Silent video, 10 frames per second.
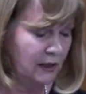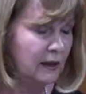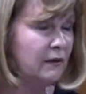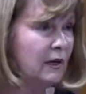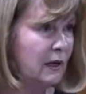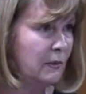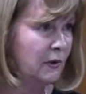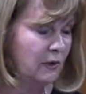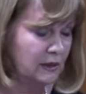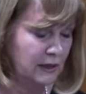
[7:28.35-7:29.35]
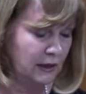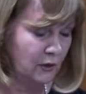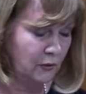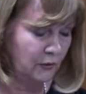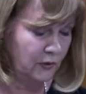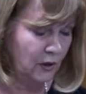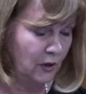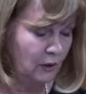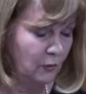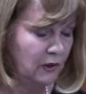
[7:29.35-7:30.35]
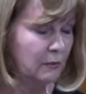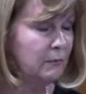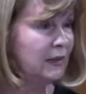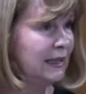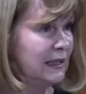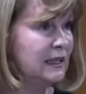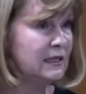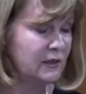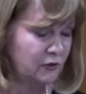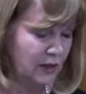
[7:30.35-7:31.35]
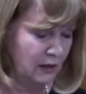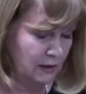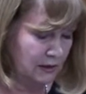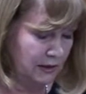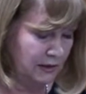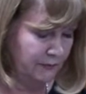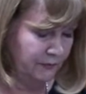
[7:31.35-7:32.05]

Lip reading: in the Hippocratic Oath were completely disregarded.